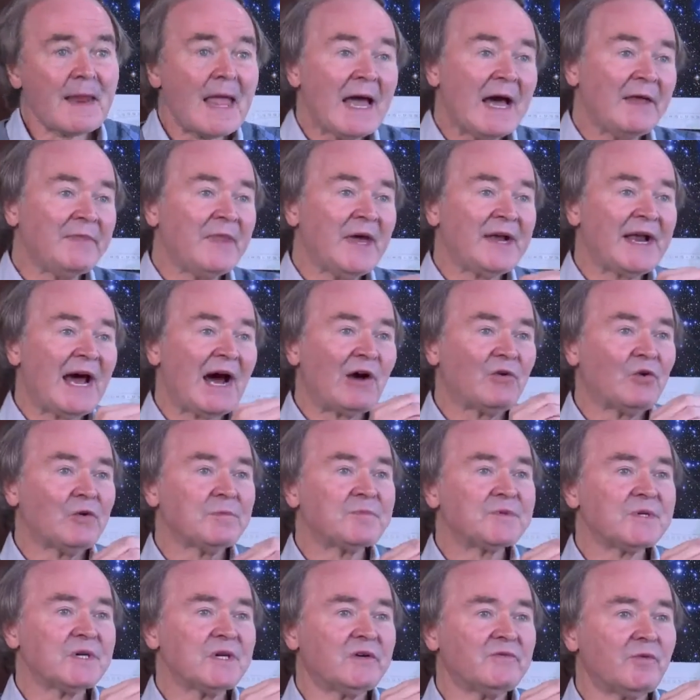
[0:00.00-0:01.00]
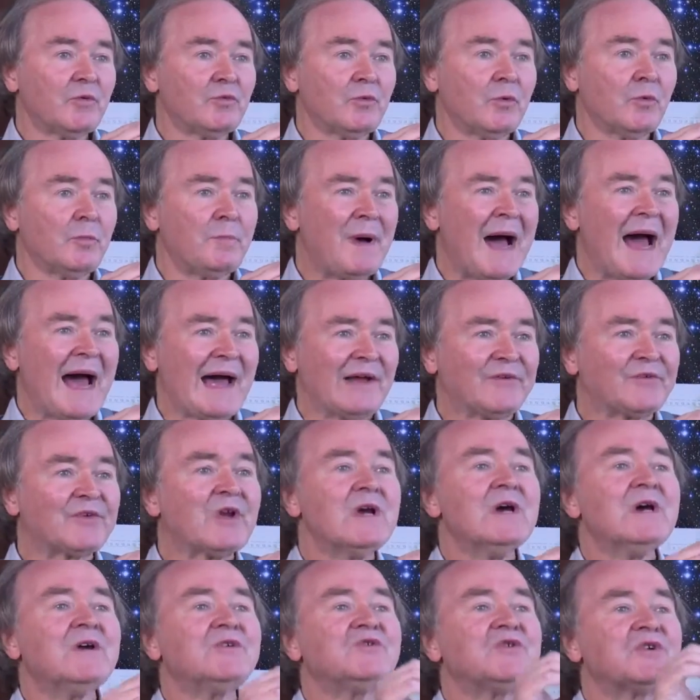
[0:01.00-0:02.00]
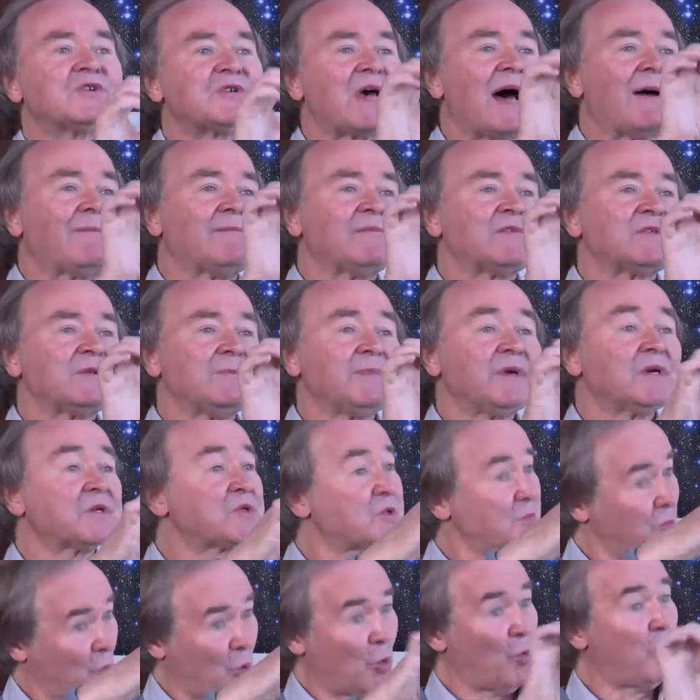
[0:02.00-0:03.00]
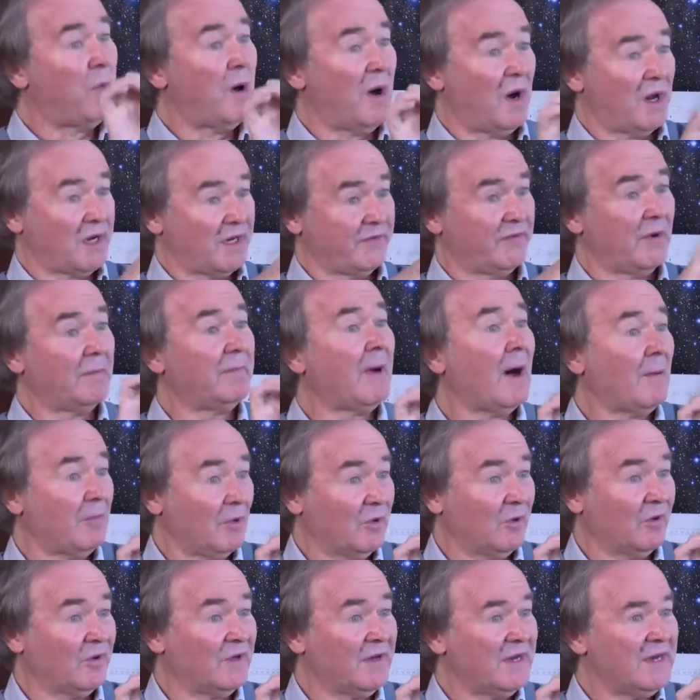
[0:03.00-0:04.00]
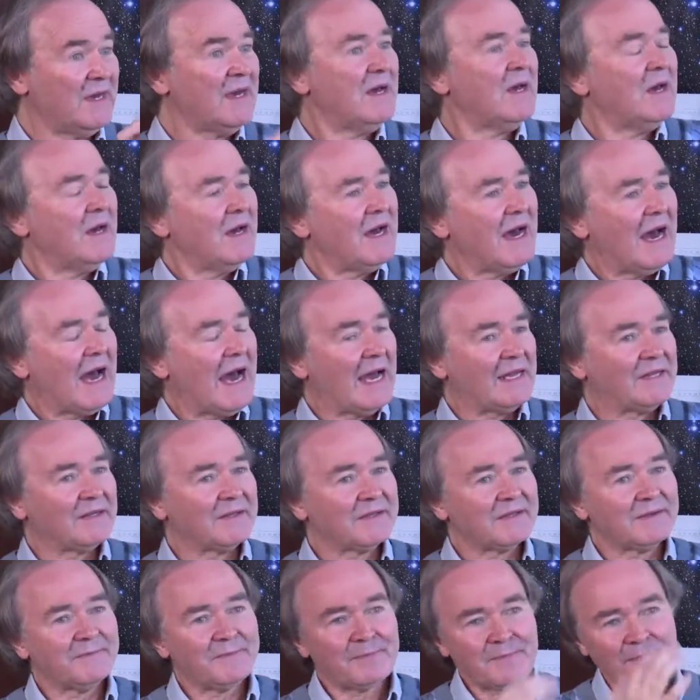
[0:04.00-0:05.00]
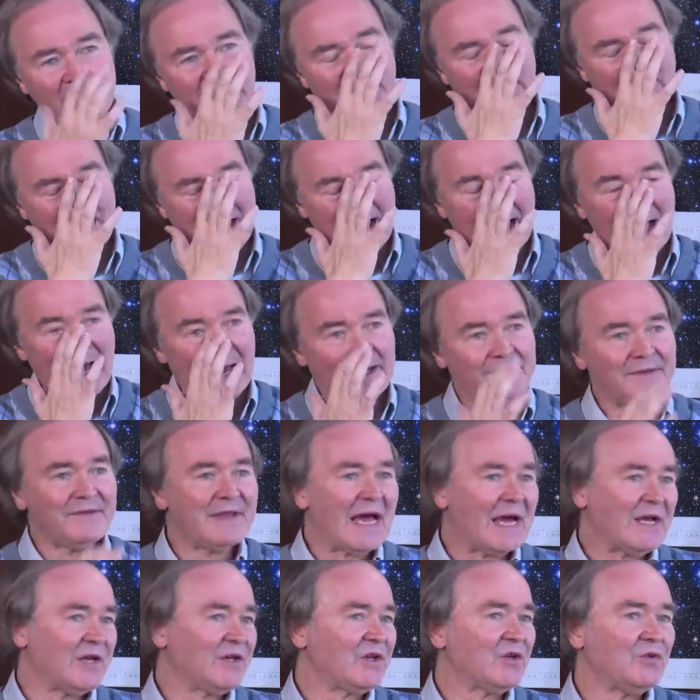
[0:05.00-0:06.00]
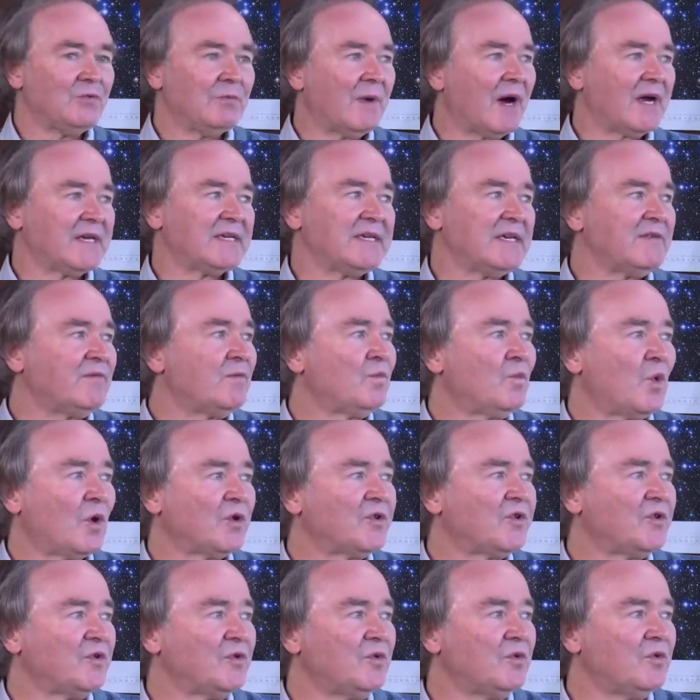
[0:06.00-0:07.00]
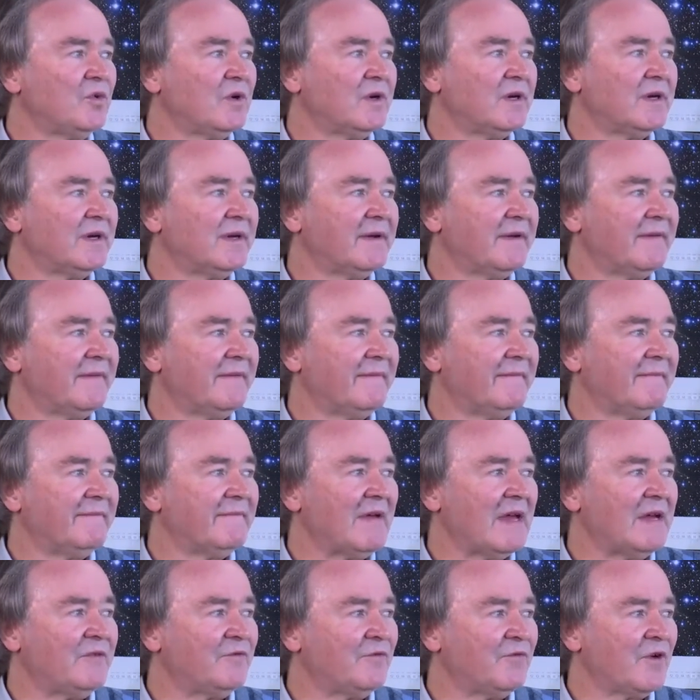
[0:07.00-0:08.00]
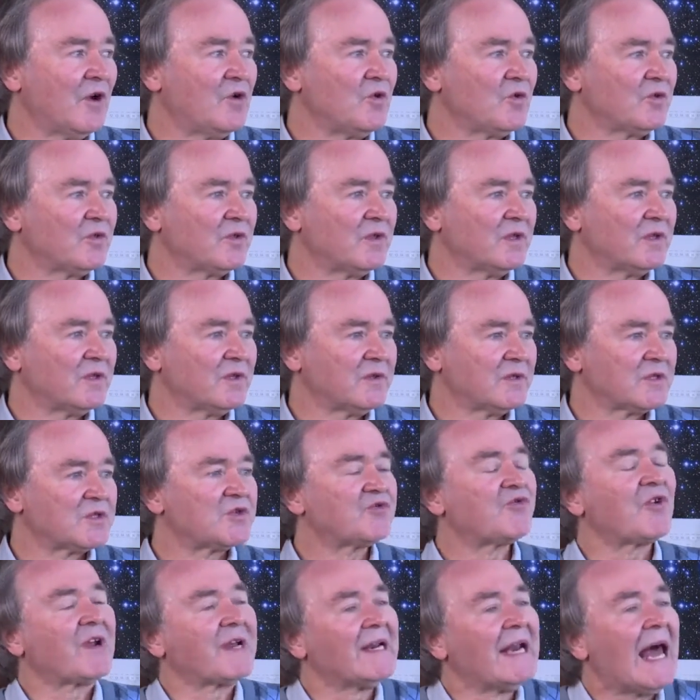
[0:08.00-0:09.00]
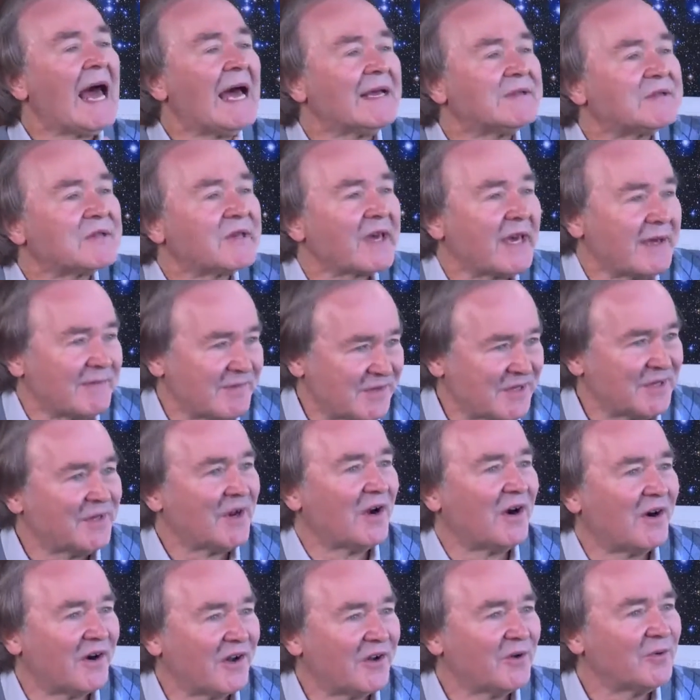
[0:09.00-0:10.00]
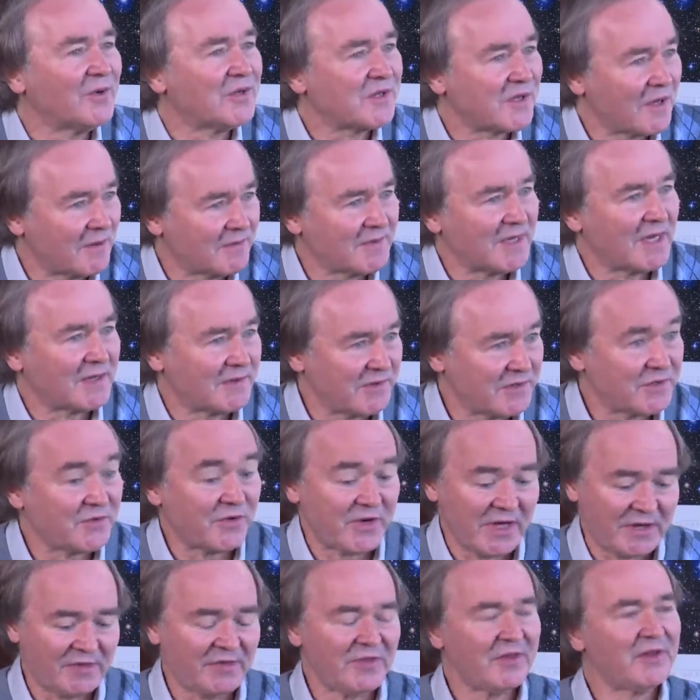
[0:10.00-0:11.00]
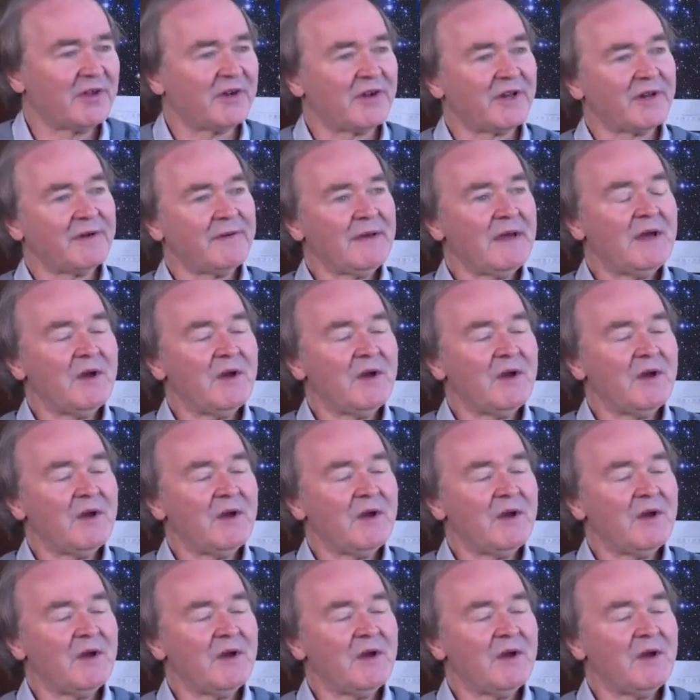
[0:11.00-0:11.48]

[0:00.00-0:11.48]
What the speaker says: And then our observable patch just happens to be a small part of a bubble. Mm-hmm. And that you might even want to invoke the string landscape scenario, which comes out of string theory,